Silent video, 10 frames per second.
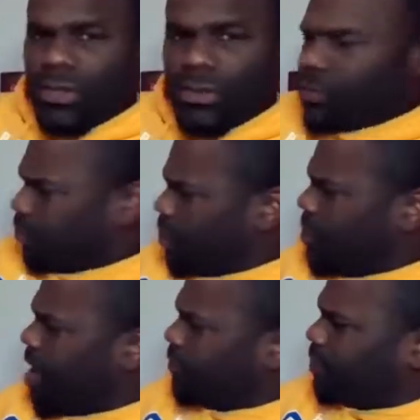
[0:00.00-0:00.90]
Do you
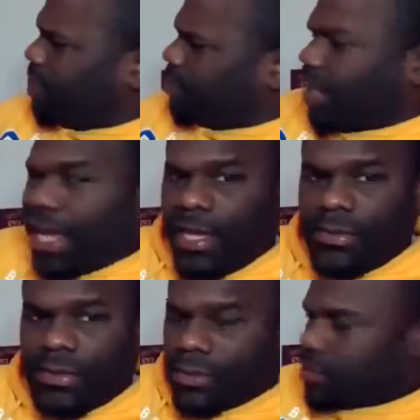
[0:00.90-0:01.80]
have 6
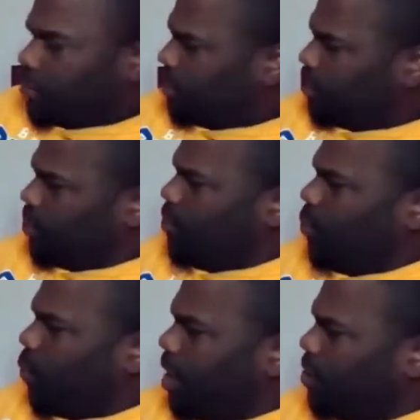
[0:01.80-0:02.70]
legs? Do you
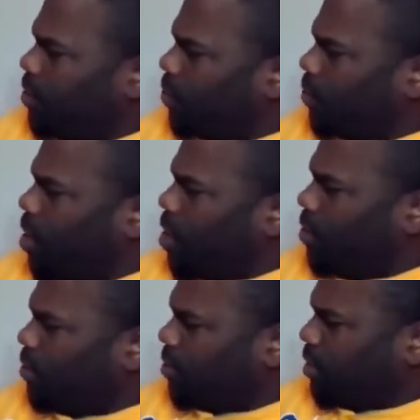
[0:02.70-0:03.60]
wiggle or
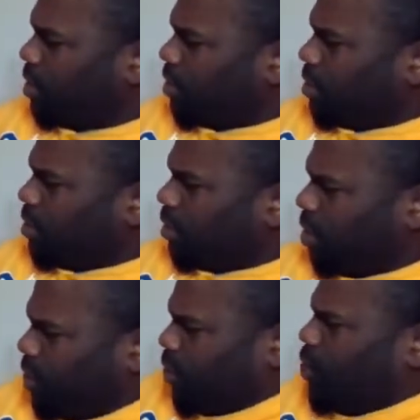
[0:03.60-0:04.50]
crawl?
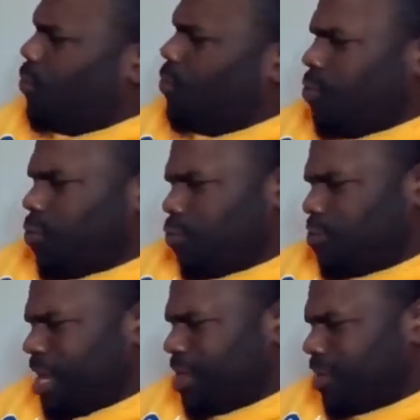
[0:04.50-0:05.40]
Could you
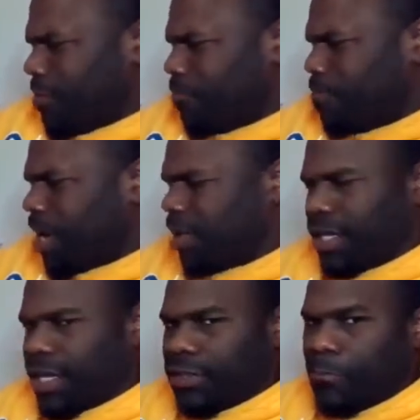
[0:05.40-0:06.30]
be the
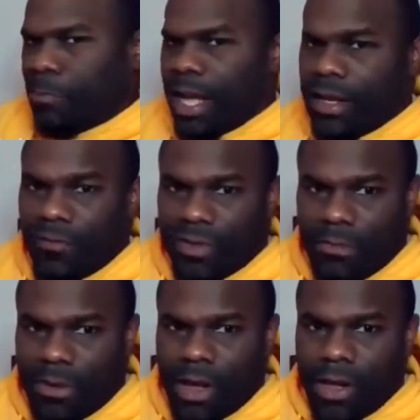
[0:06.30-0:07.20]
bugliest bug of them
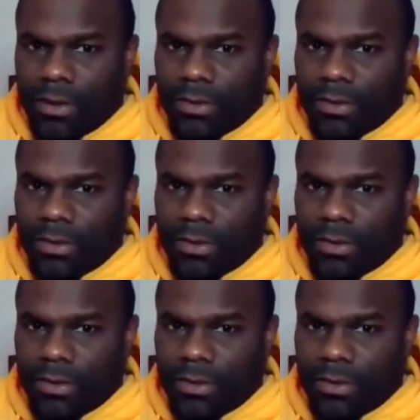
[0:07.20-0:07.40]
all?